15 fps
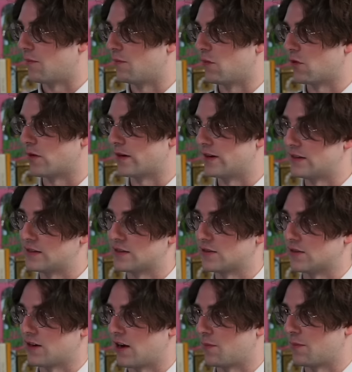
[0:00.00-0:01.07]
more
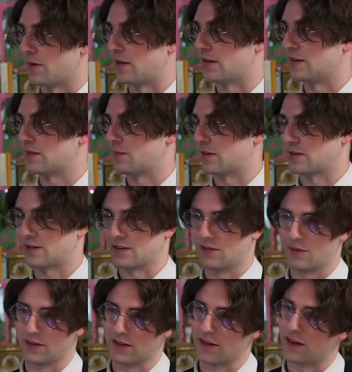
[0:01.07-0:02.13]
Eastern companies, especially
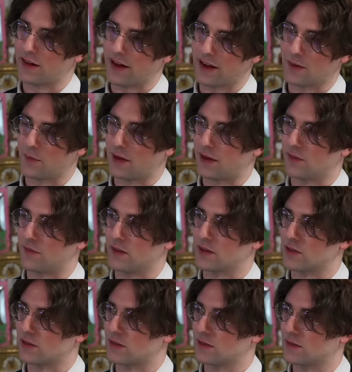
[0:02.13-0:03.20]
with like anime
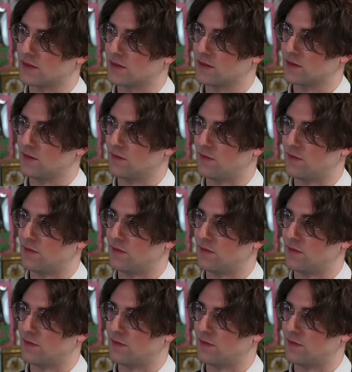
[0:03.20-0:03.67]
conventions,